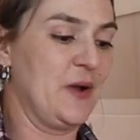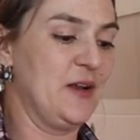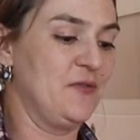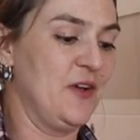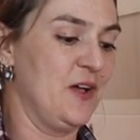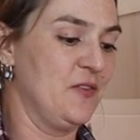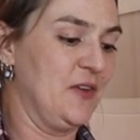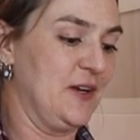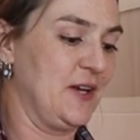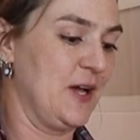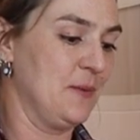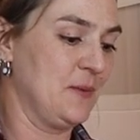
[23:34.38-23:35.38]
red
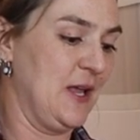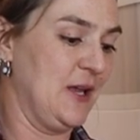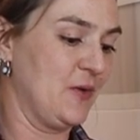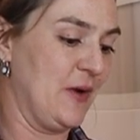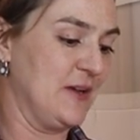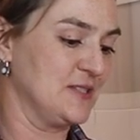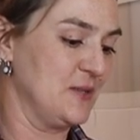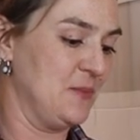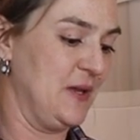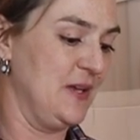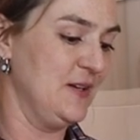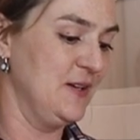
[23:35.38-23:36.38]
velvet cupcake
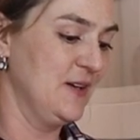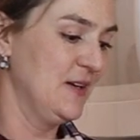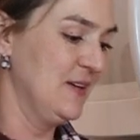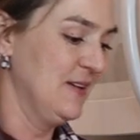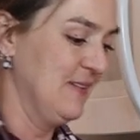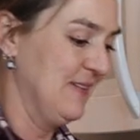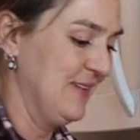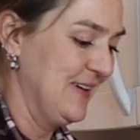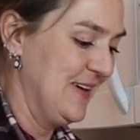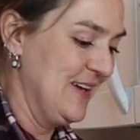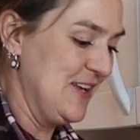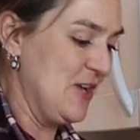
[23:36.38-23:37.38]
recipe,
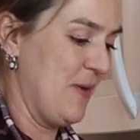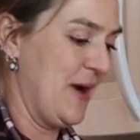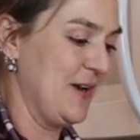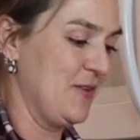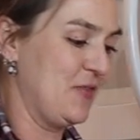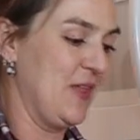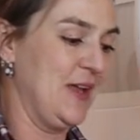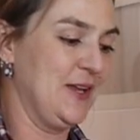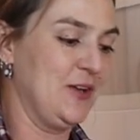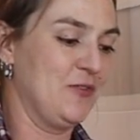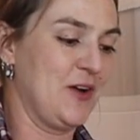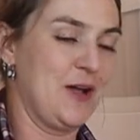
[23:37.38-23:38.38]
you might have think
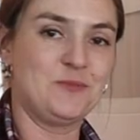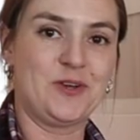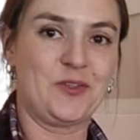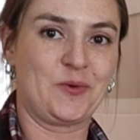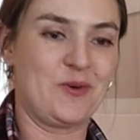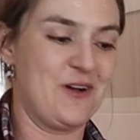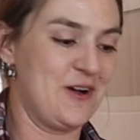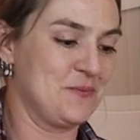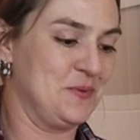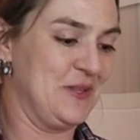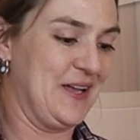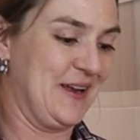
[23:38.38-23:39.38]
you've come to the wrong
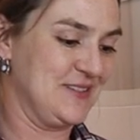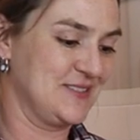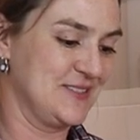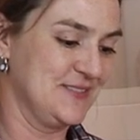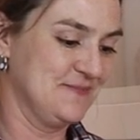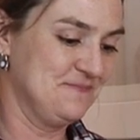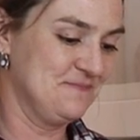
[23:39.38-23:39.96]
place.